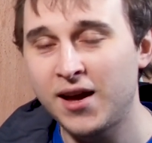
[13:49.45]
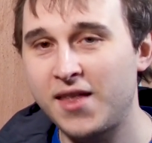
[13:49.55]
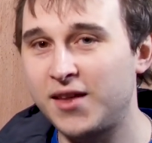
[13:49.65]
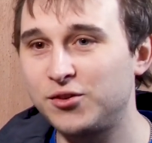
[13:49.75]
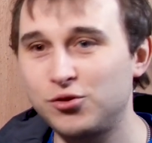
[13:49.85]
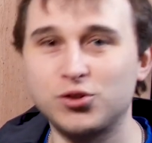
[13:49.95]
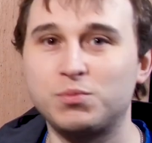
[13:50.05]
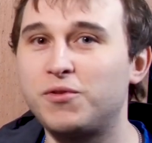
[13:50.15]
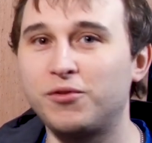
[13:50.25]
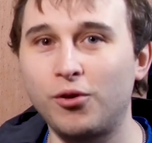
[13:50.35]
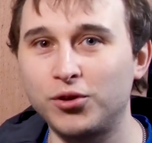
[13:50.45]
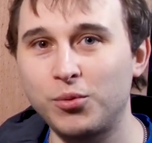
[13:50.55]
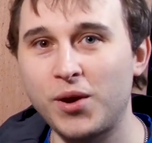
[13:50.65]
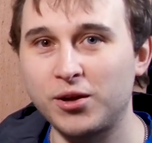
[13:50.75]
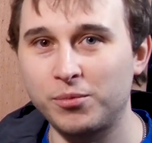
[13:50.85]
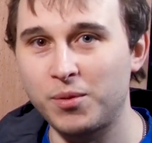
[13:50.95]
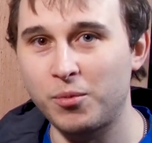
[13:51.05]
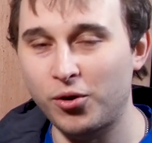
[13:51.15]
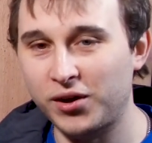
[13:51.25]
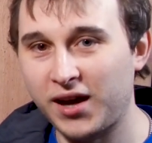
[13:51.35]
and then just before you wake up in the
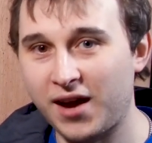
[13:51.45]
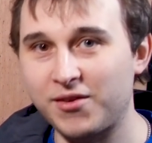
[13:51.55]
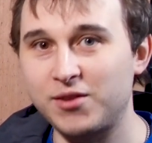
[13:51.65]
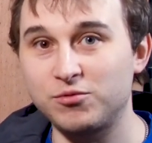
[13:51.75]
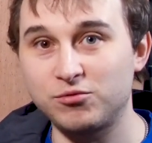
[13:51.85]
morning, have it